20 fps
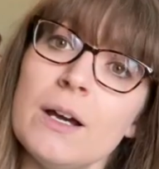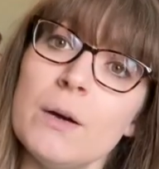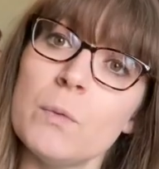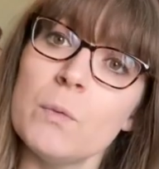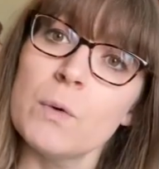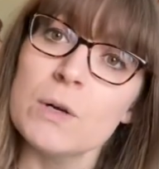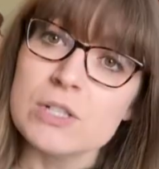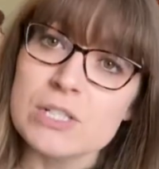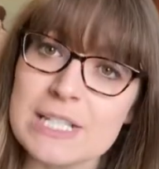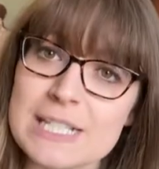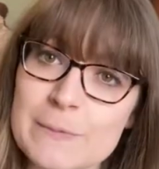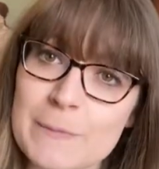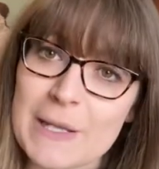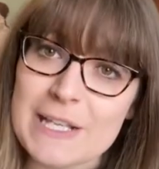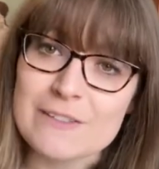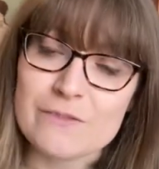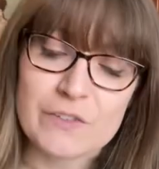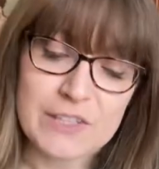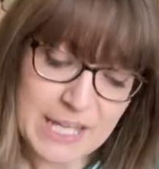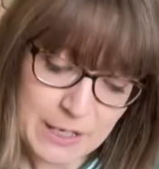watch this
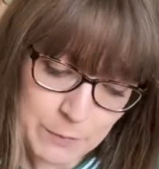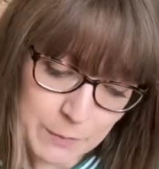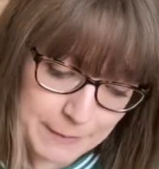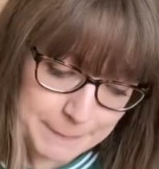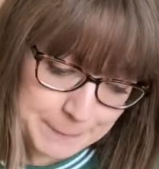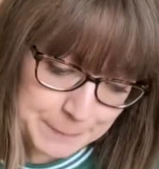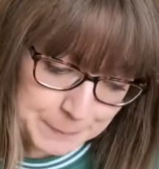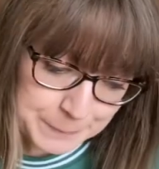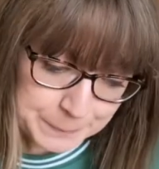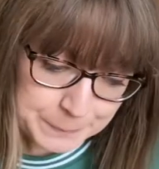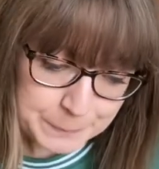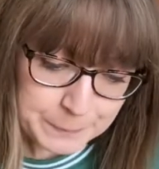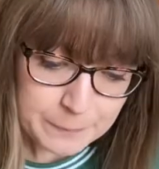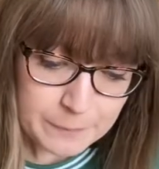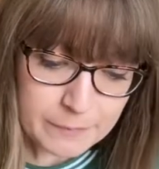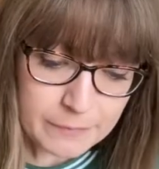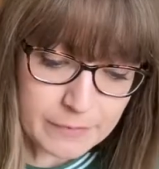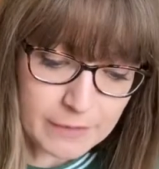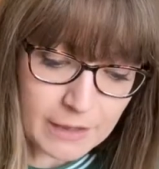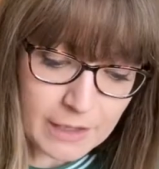space for that one.
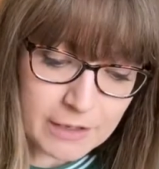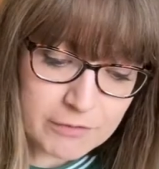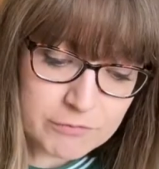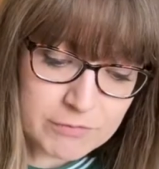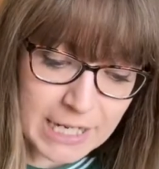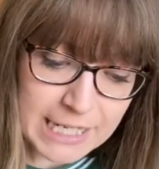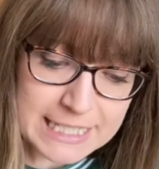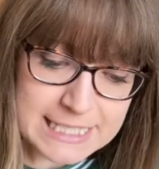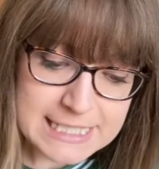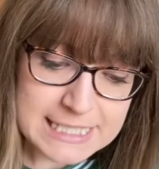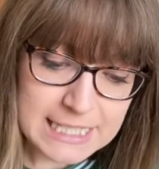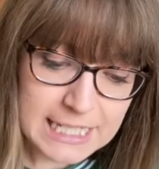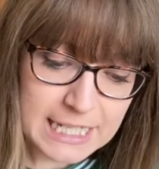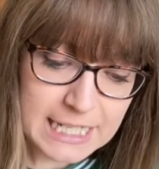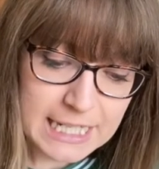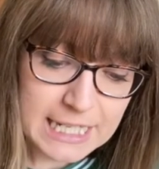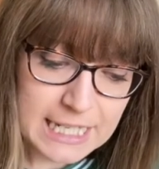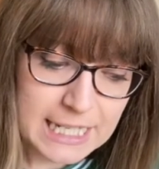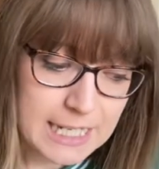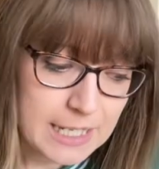Right,
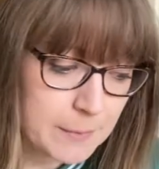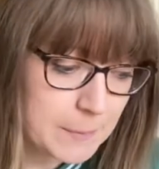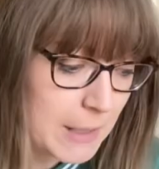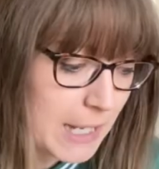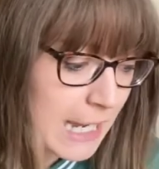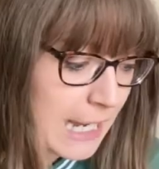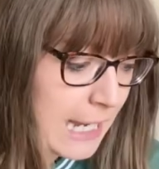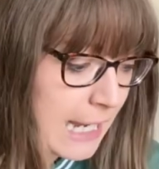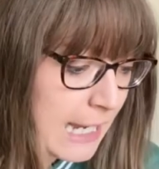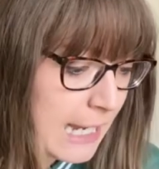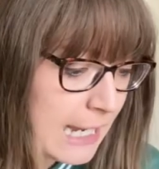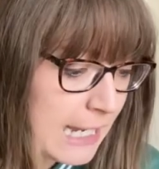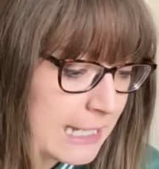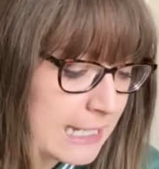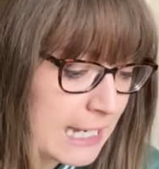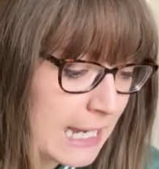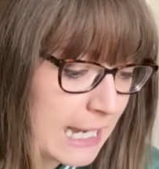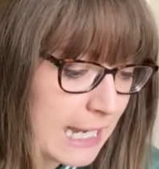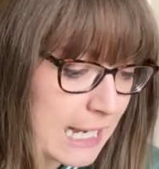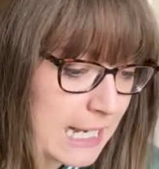I
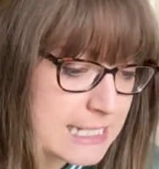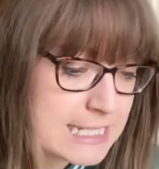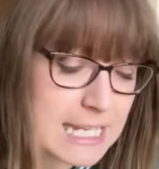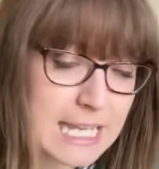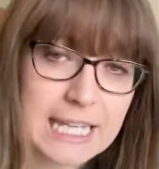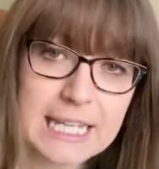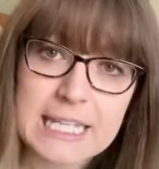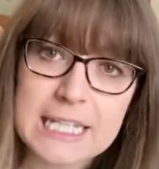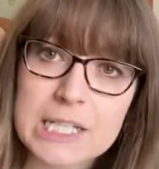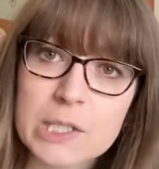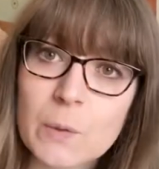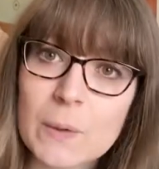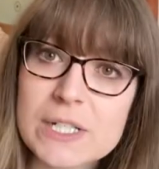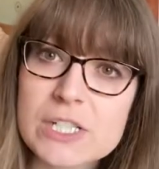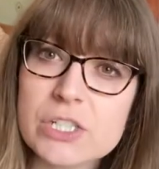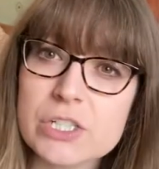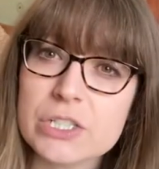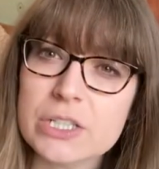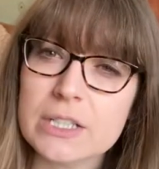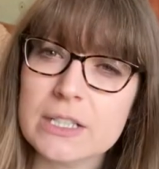had a
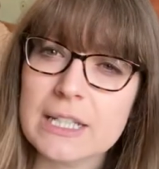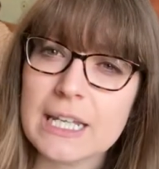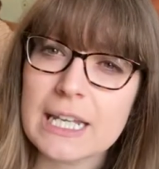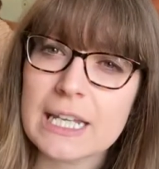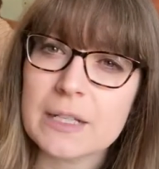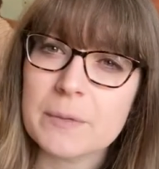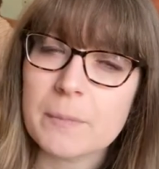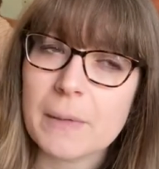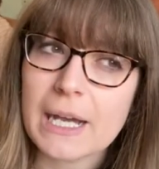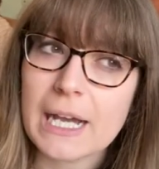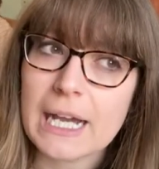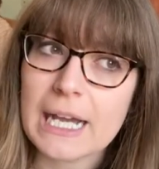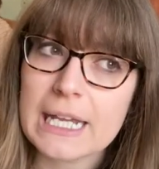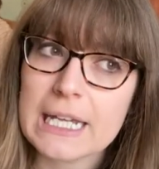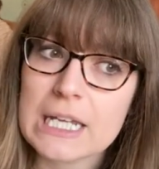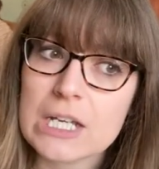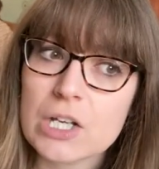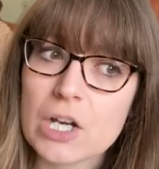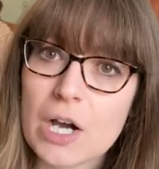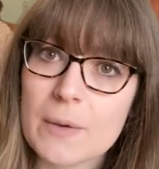question in
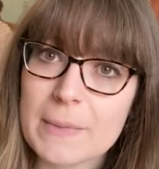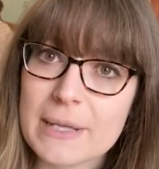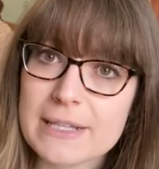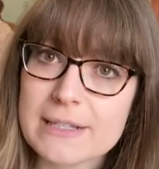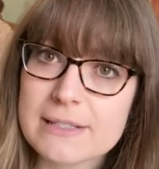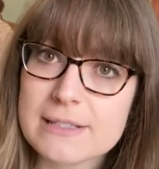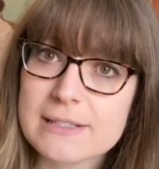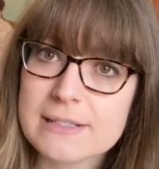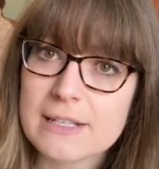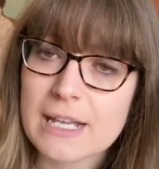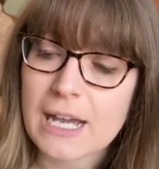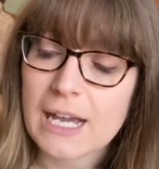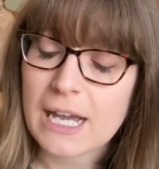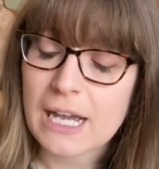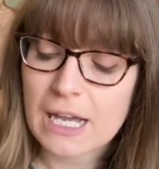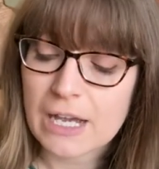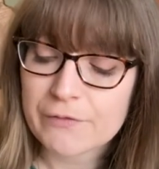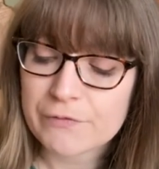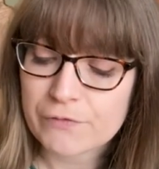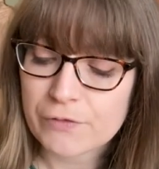my comments
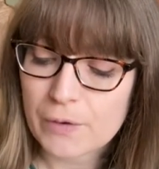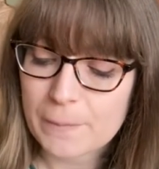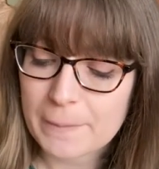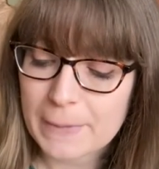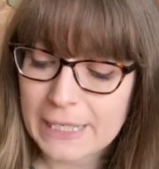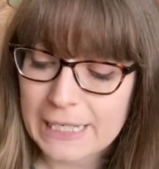from my